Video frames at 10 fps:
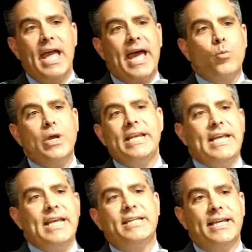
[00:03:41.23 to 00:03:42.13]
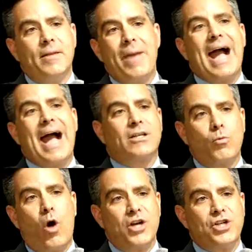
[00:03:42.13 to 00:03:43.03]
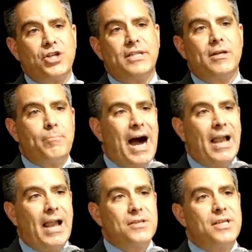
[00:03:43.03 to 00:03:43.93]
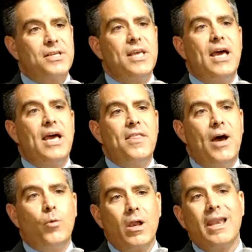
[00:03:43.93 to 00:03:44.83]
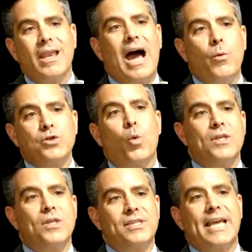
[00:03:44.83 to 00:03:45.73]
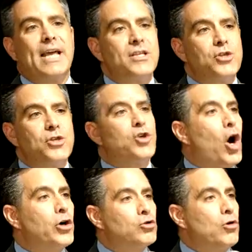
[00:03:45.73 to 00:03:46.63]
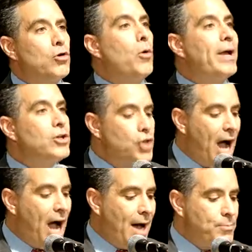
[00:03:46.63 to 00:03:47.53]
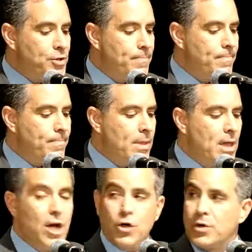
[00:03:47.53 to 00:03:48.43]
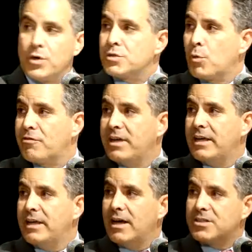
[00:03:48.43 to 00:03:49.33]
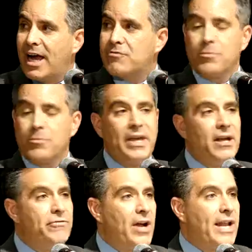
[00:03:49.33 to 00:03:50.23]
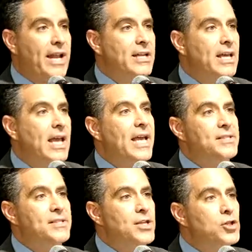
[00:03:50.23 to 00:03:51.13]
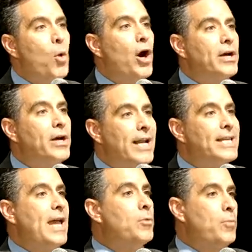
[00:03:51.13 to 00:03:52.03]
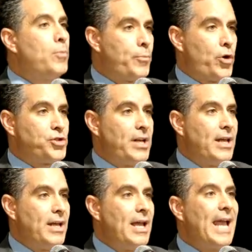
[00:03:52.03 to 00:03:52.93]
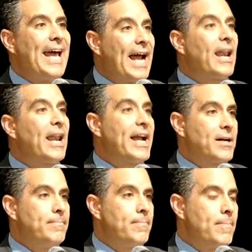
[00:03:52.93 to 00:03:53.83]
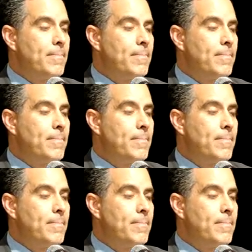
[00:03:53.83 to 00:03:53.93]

And we need to get back to Washington policies that will allow us once again to start growing jobs. Chris Murphy, aside from being a friend, is a smart and capable person, and I like him.